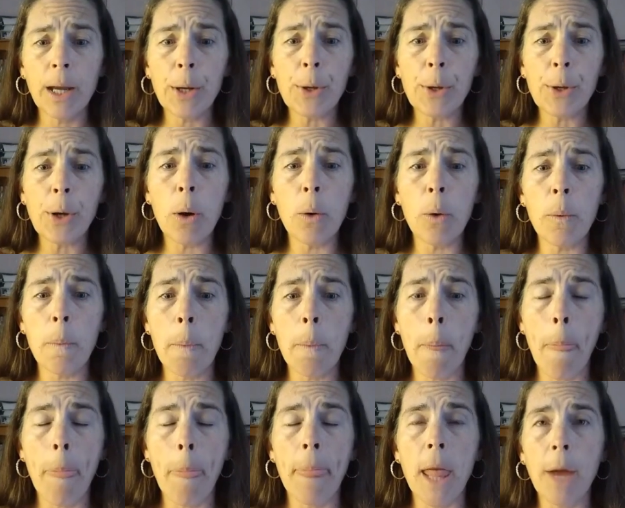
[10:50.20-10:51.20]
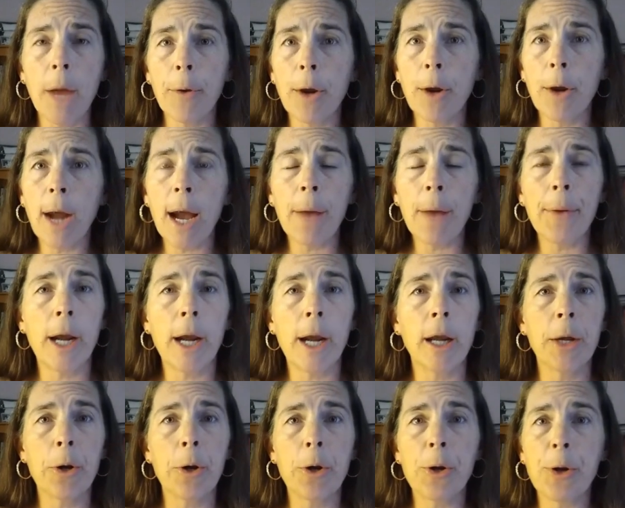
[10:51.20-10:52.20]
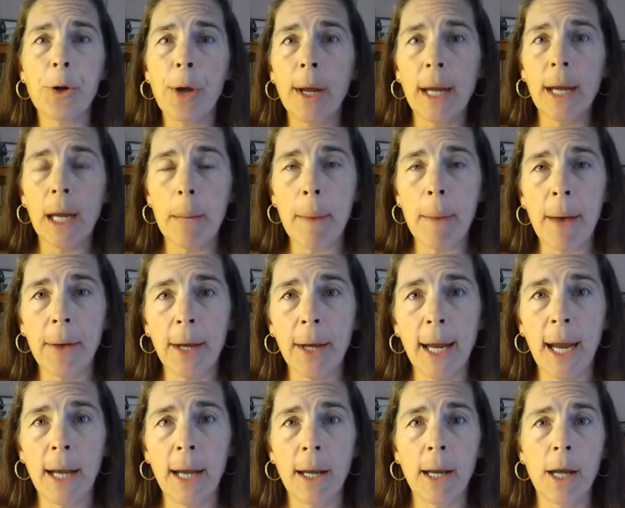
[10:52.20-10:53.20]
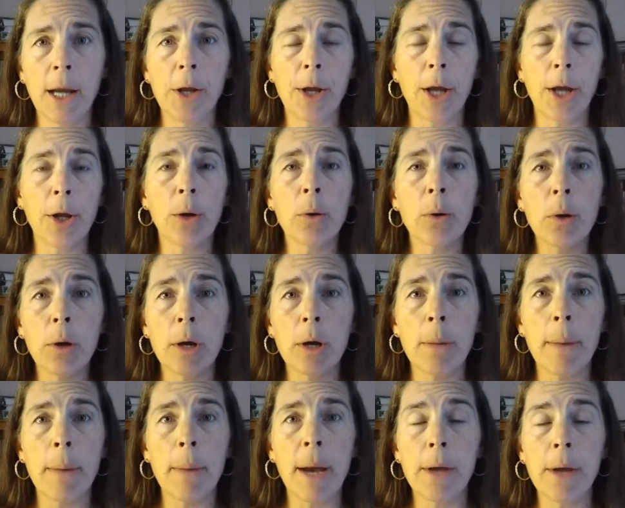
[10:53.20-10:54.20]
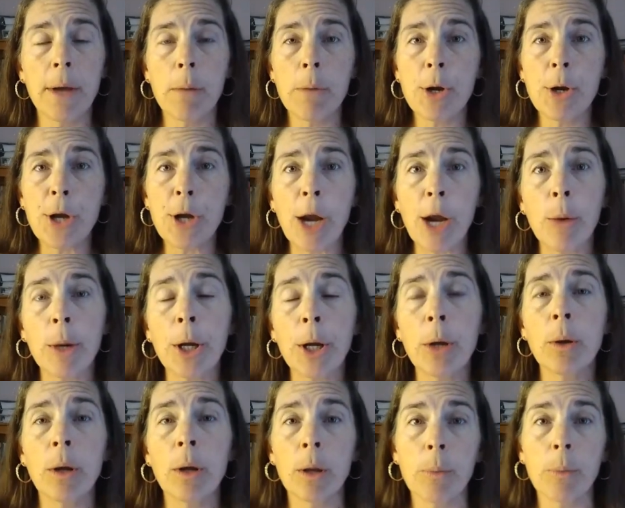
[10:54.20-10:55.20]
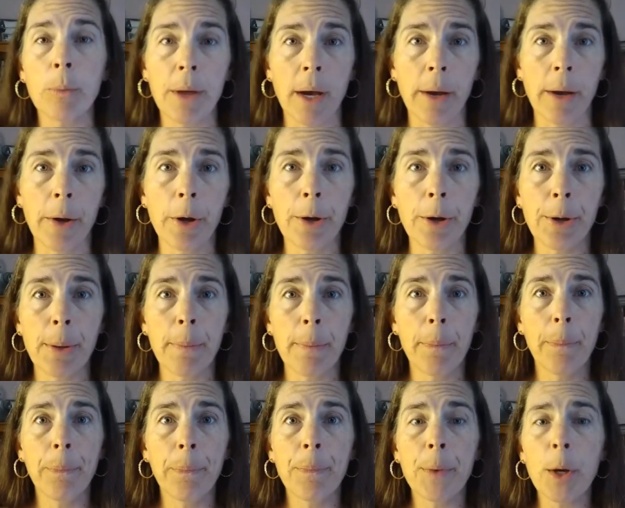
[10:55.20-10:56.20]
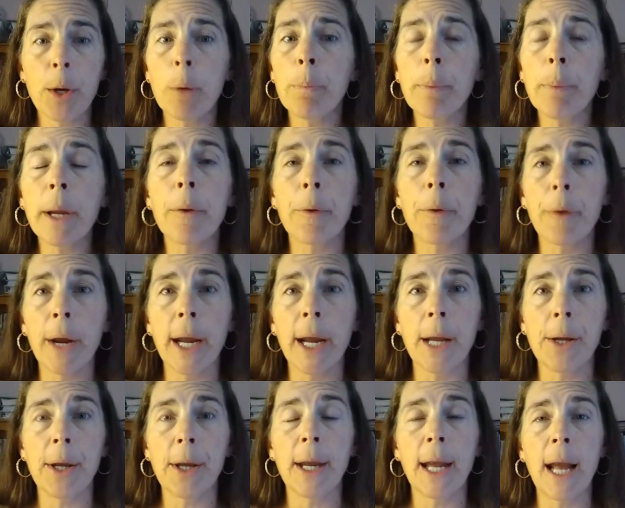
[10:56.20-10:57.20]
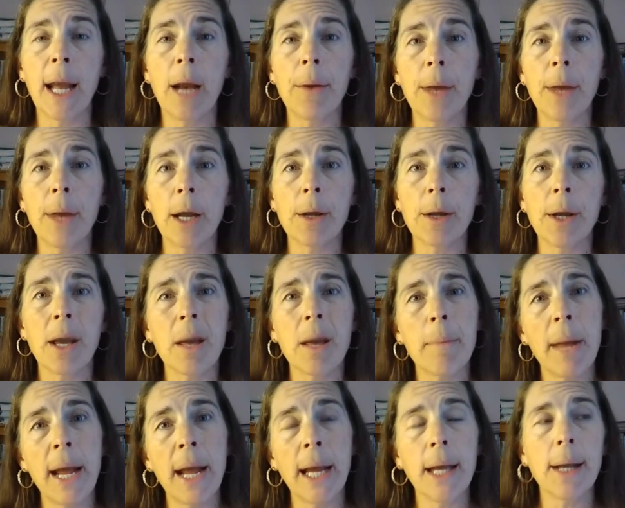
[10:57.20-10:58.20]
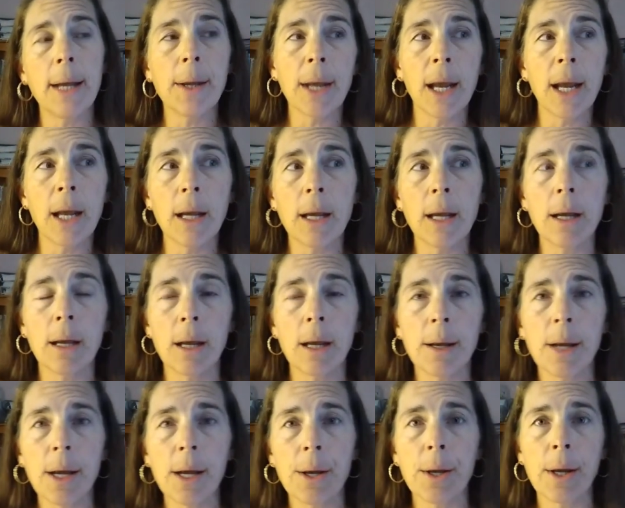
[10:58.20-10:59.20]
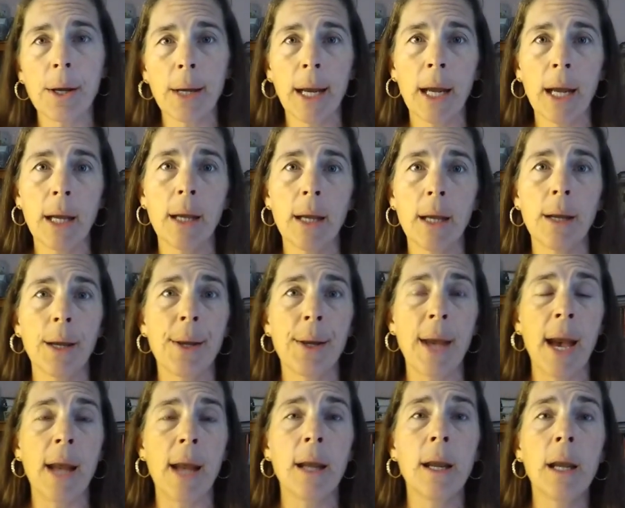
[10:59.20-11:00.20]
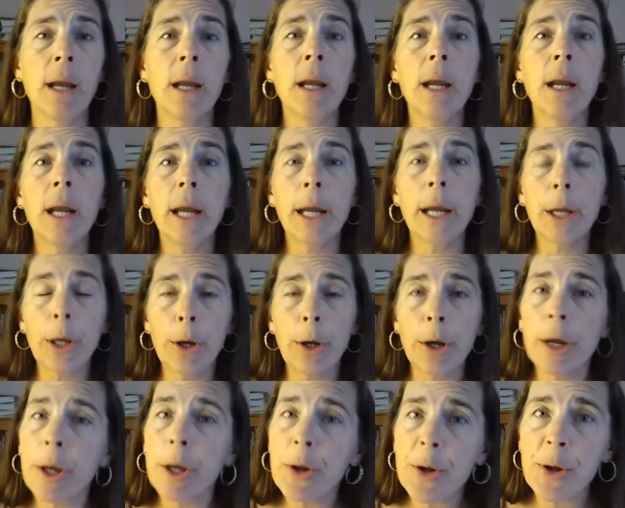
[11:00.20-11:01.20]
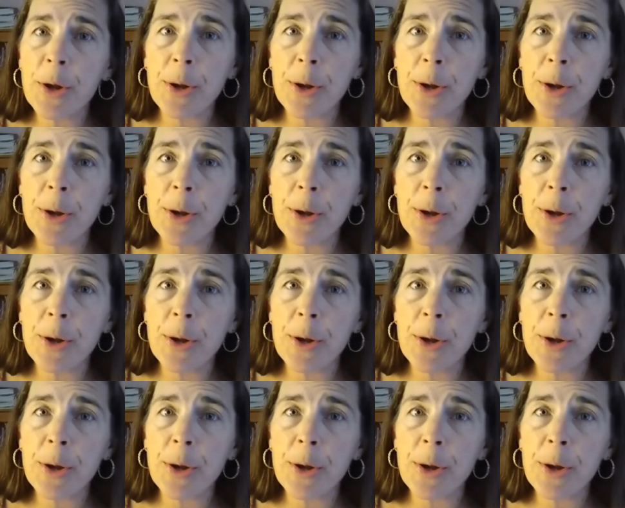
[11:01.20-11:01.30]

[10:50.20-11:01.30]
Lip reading: So if you're out there and you're studying about the candidates and you learn about them, share what you learn with others. Don't be afraid to get out there and tell them, hey, this candidate does this candidate does that. Encourage